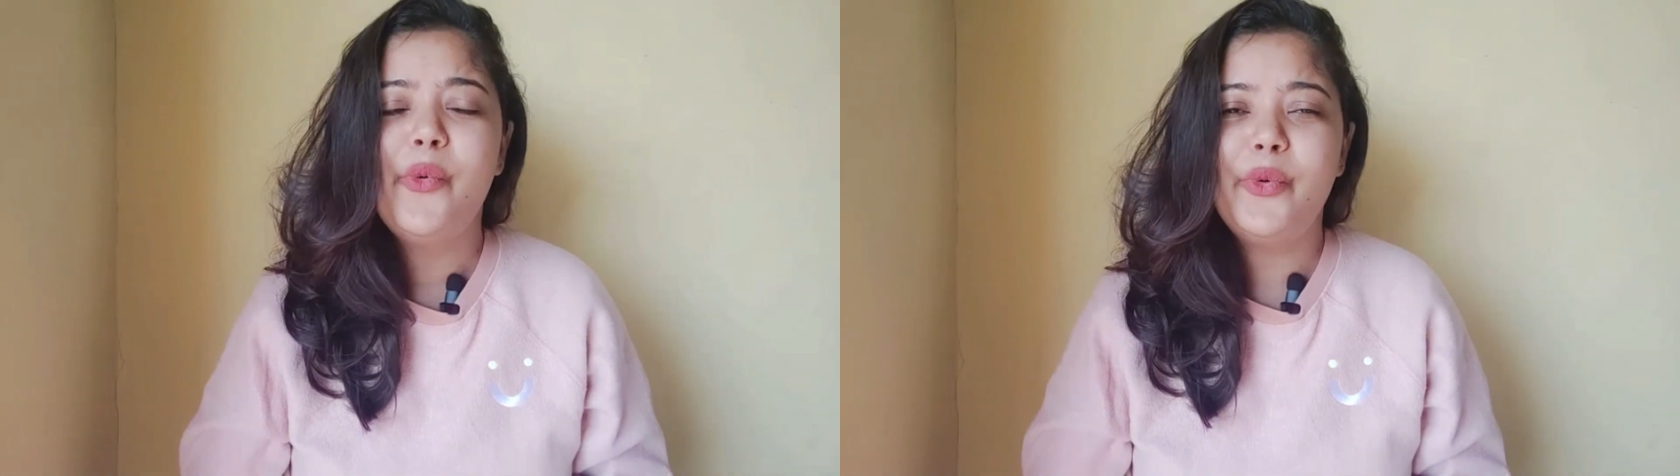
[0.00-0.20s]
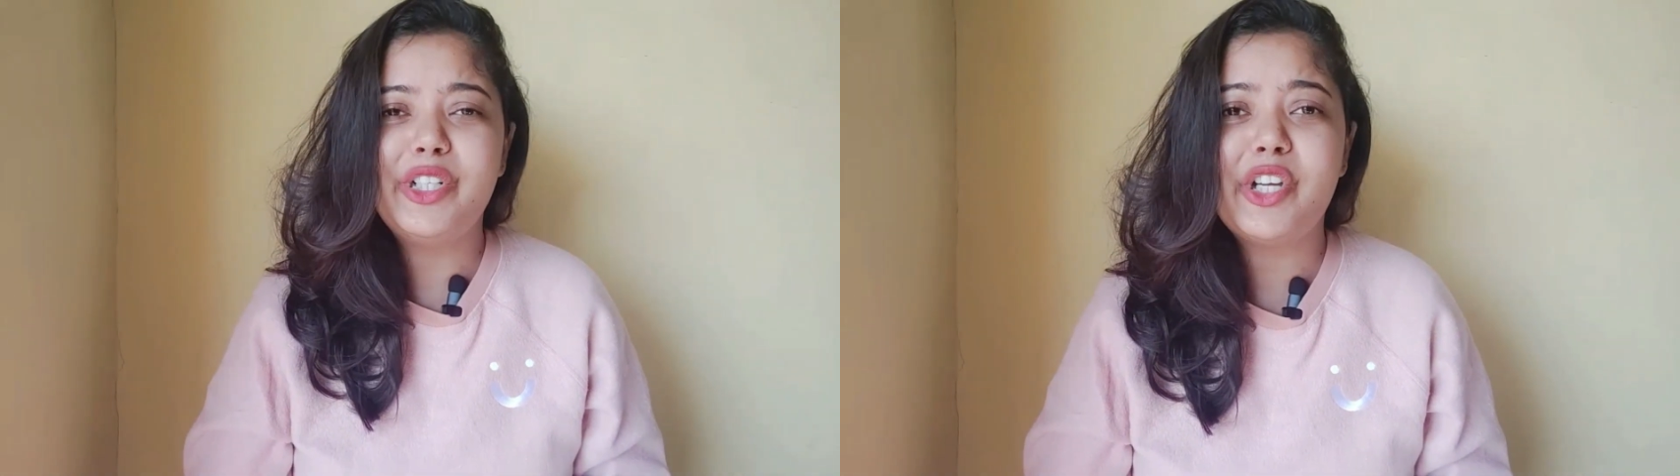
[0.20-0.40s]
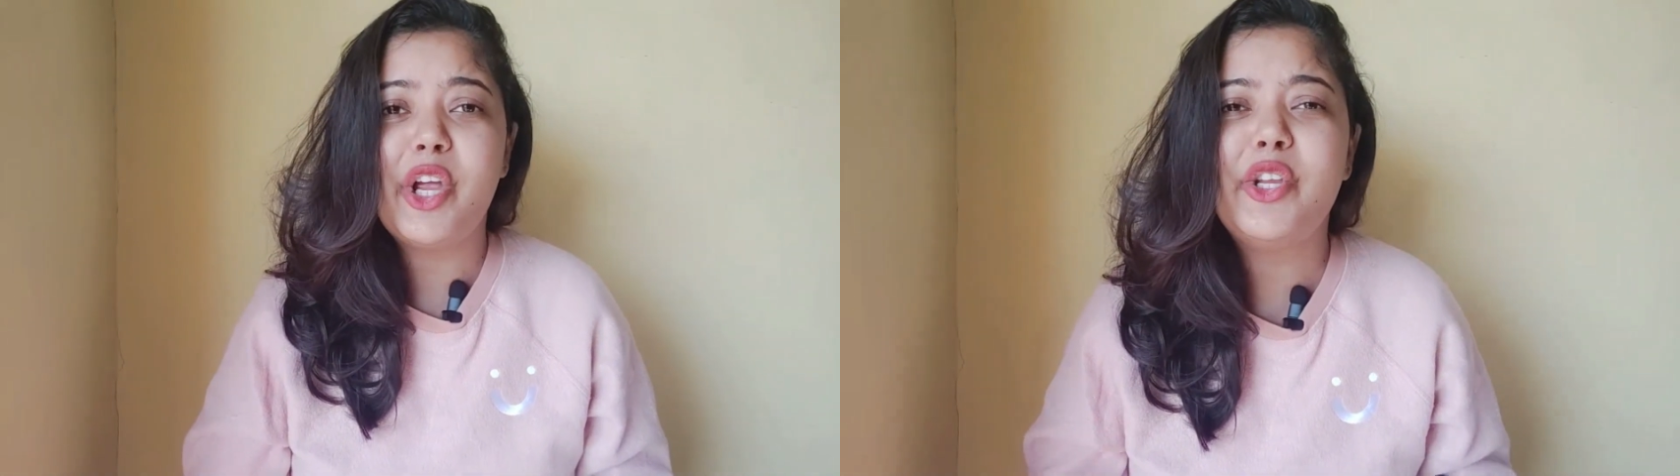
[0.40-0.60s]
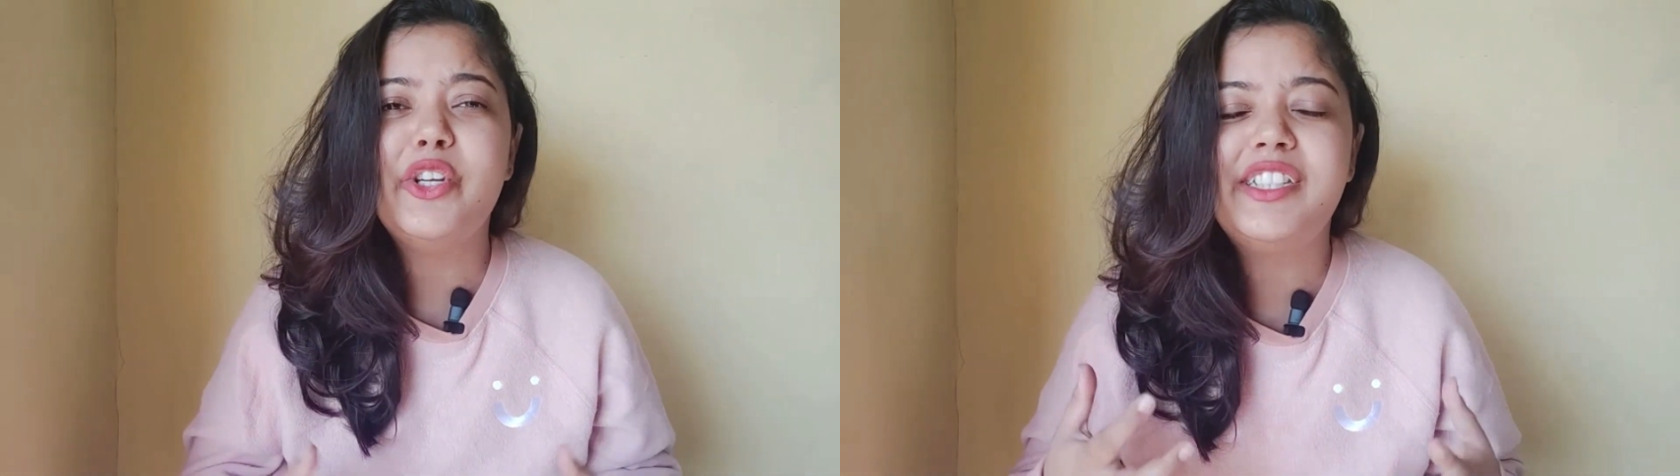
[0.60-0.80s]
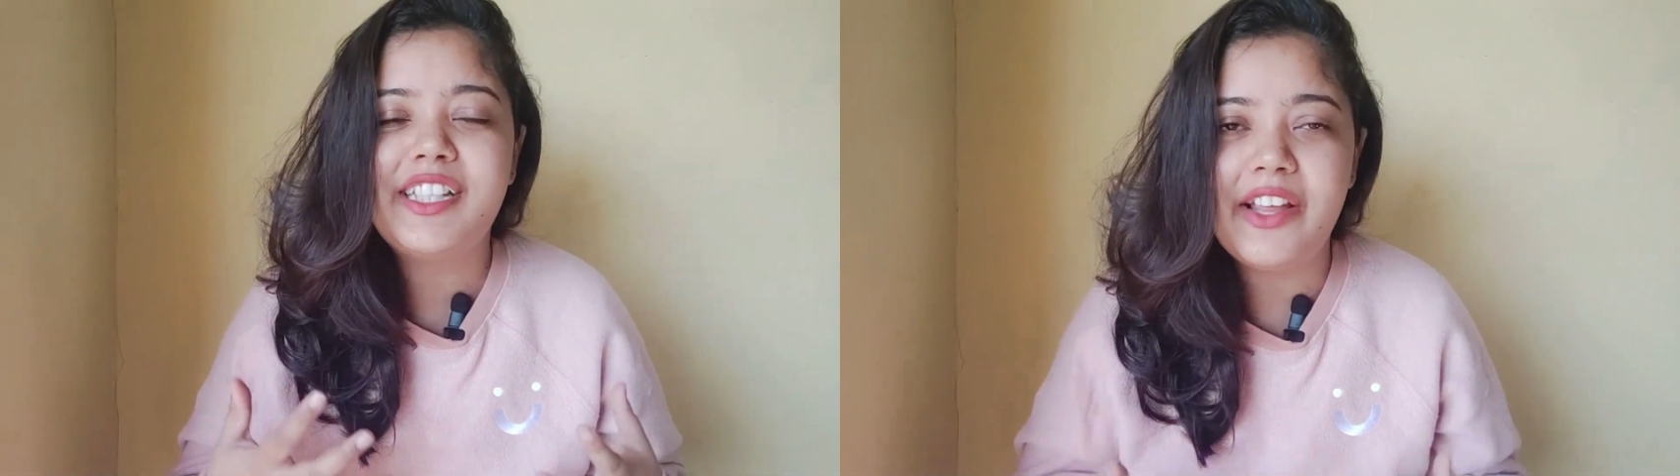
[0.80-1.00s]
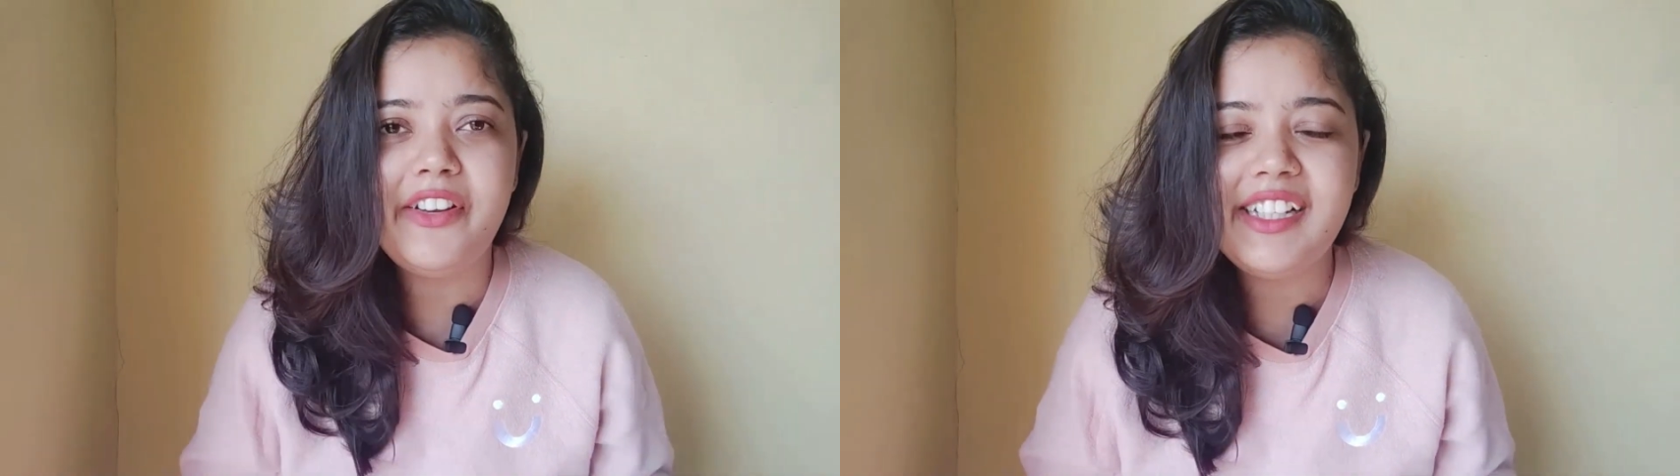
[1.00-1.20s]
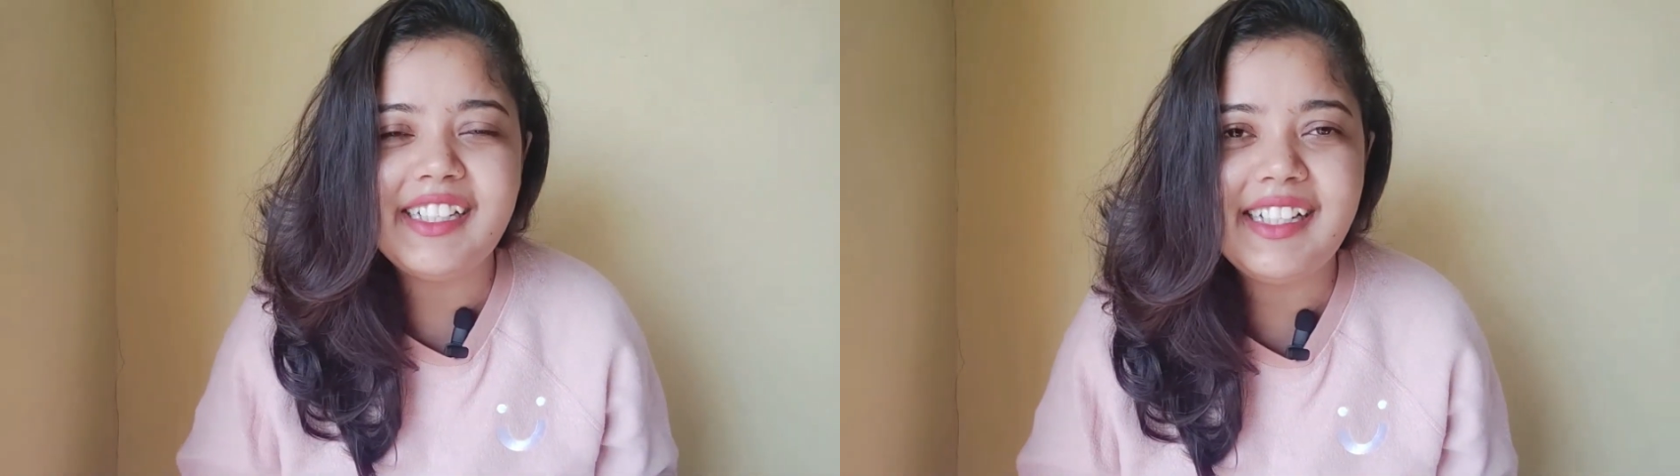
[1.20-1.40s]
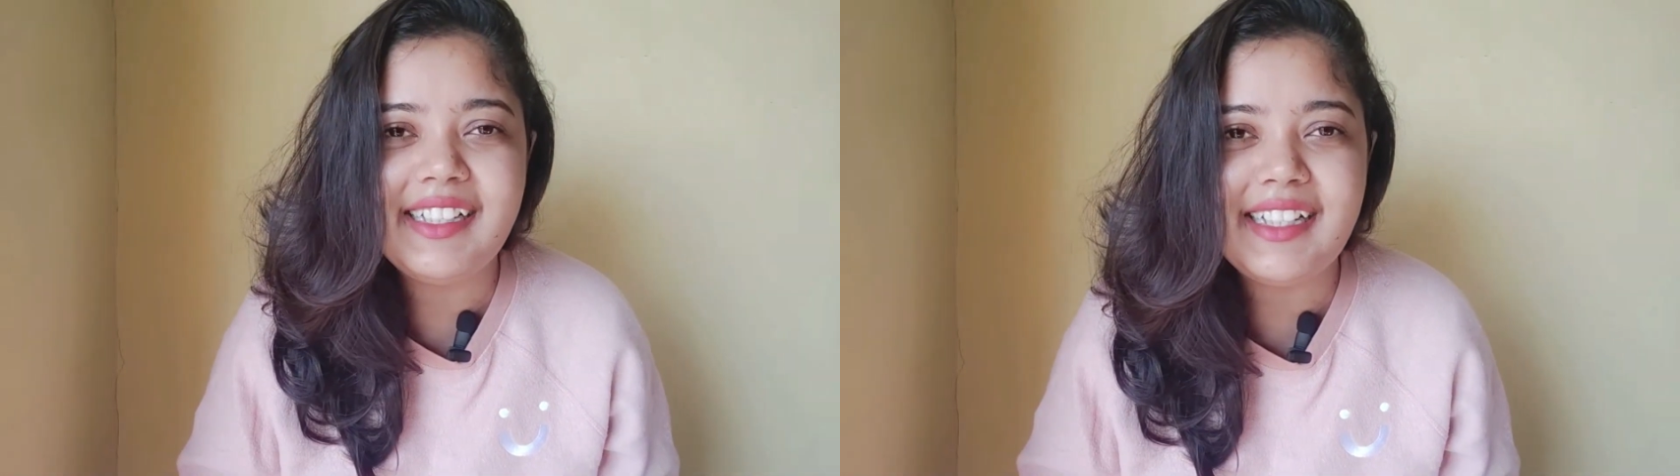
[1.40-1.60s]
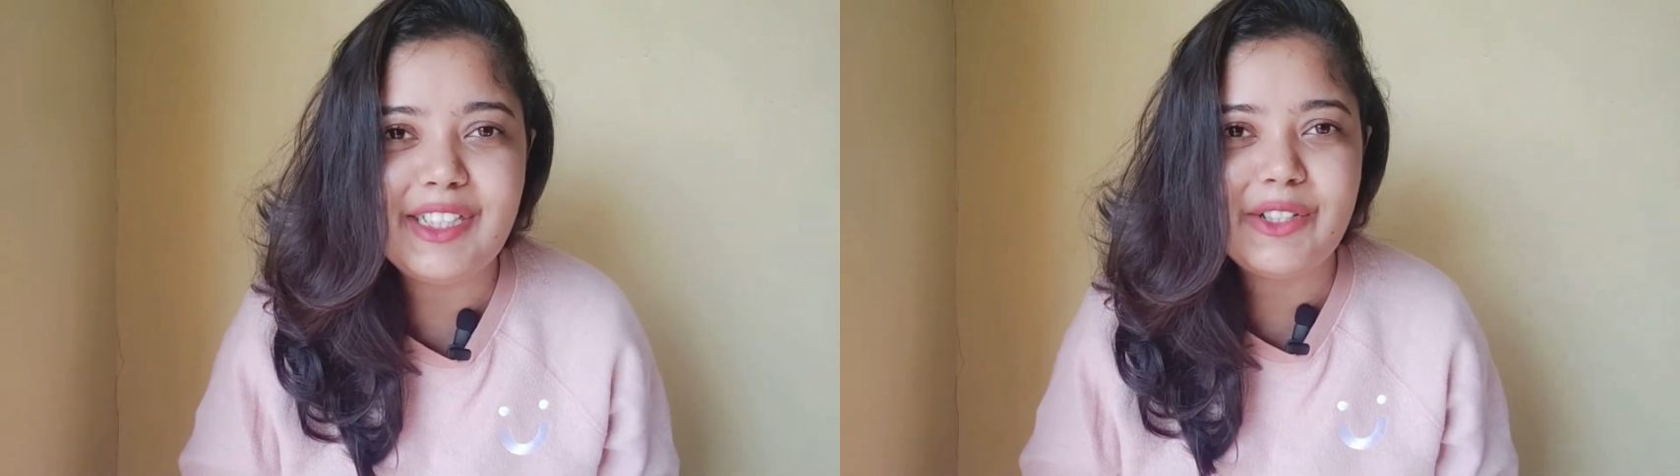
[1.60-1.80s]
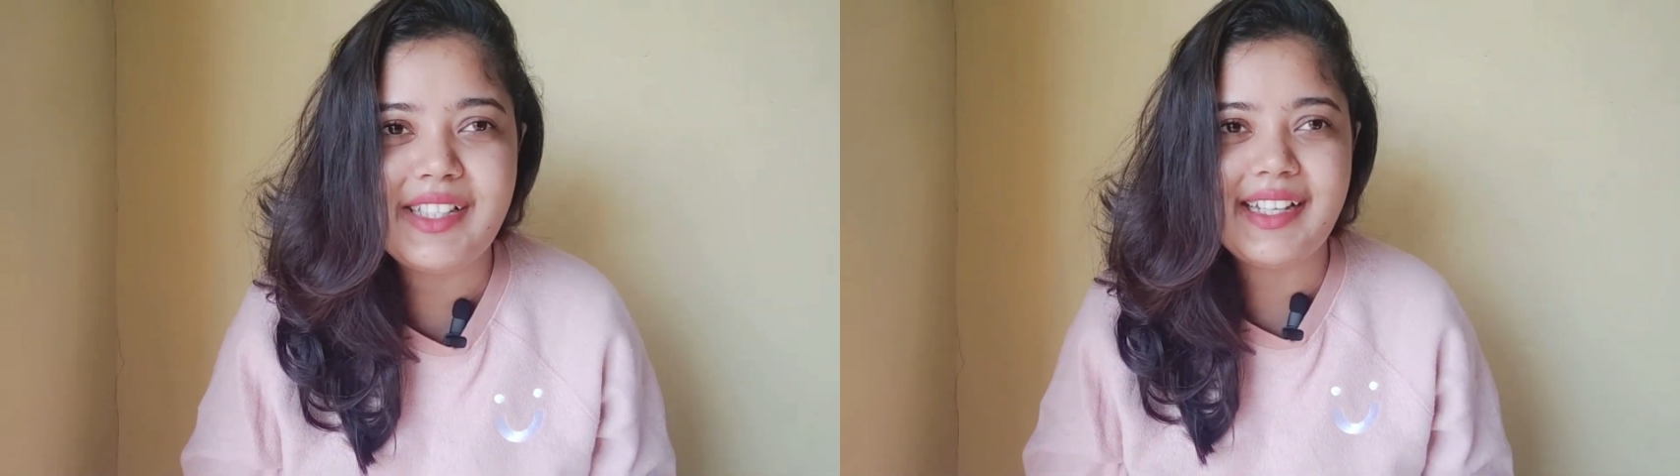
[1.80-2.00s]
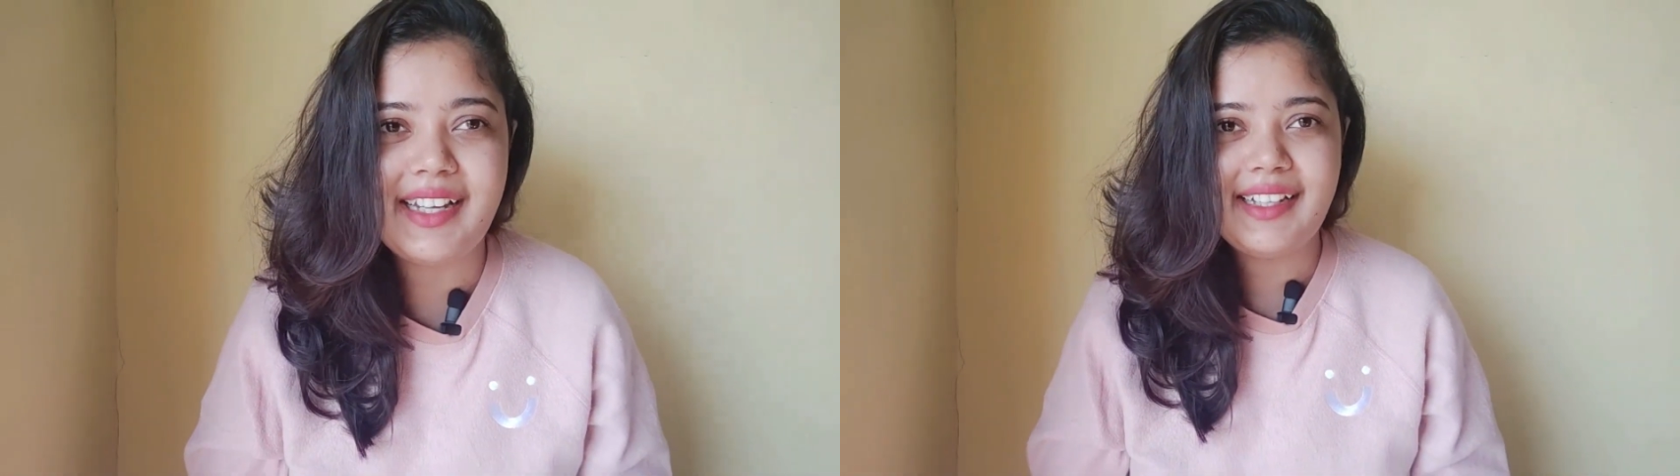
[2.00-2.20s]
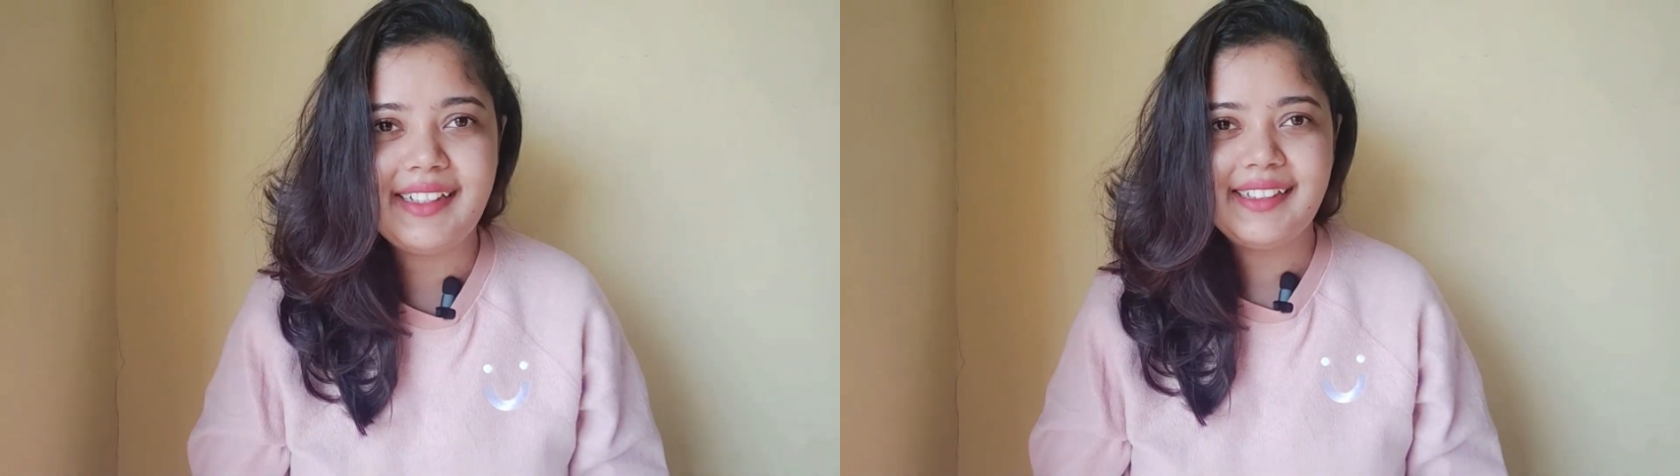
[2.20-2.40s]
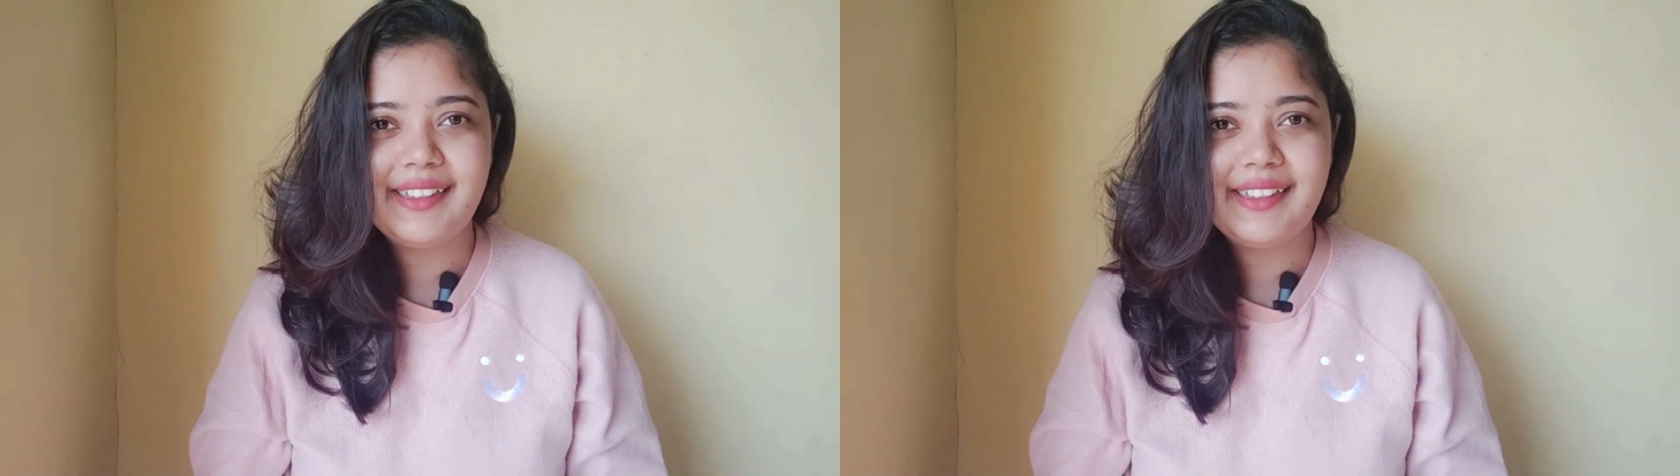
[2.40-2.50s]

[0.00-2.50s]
which you definitely need to see.